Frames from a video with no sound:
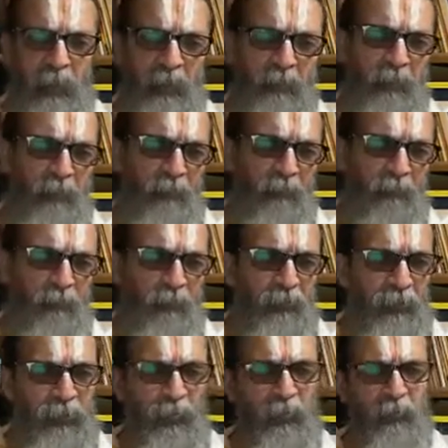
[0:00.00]
and
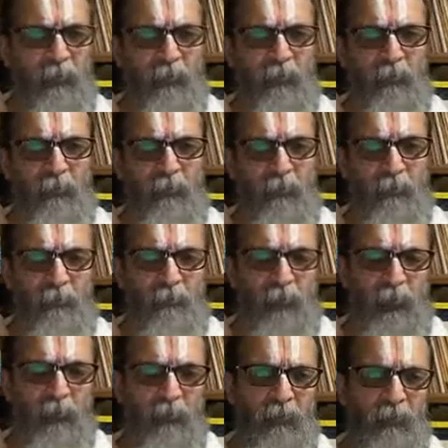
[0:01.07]

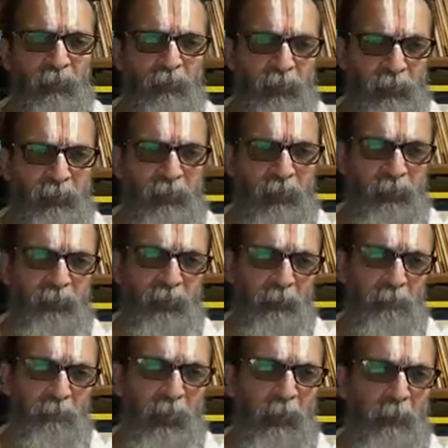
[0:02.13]
for this
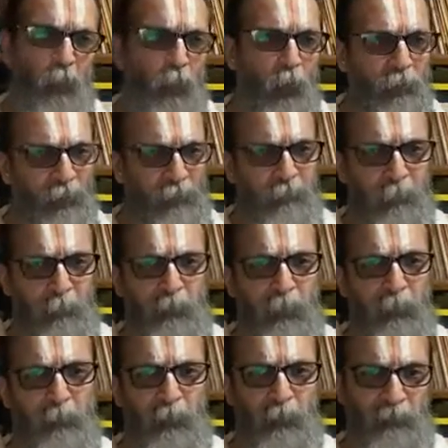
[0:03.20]
reason, many move away from
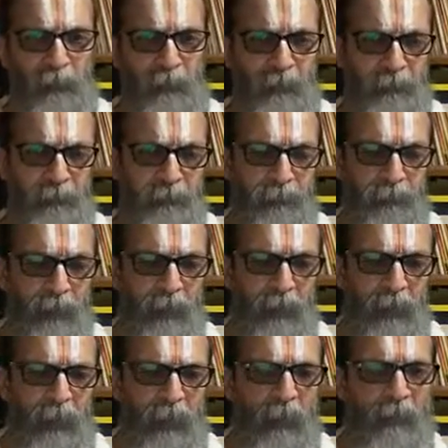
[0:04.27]
temples,
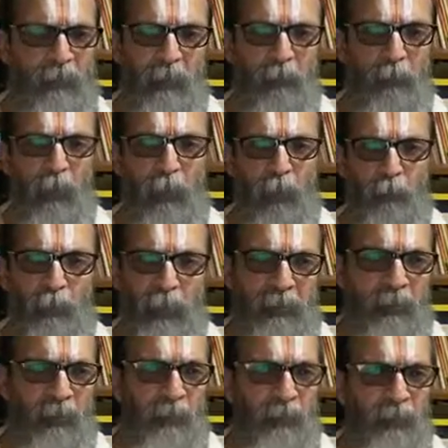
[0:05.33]
and they borrow
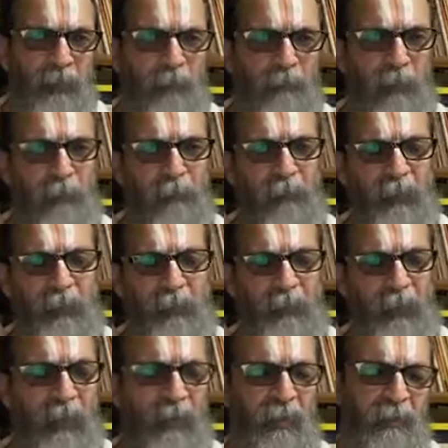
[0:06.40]
practices from West,
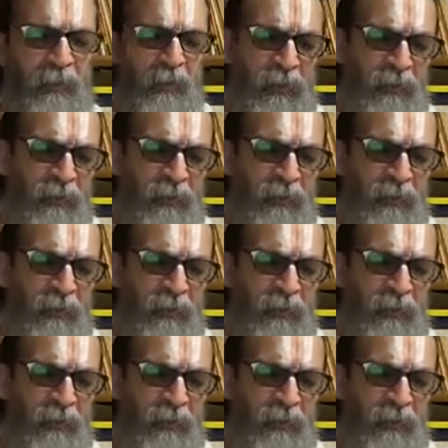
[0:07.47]
saying